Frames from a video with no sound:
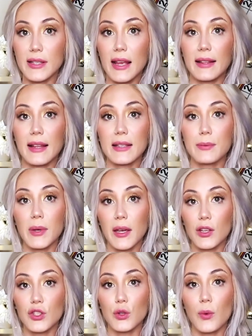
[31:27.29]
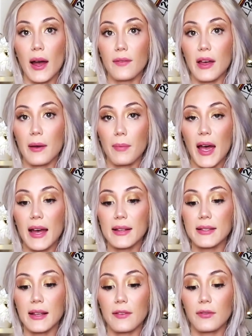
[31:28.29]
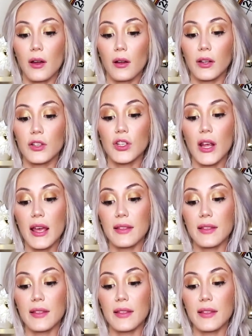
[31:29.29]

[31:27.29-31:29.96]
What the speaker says: and that's because you have that past life knowledge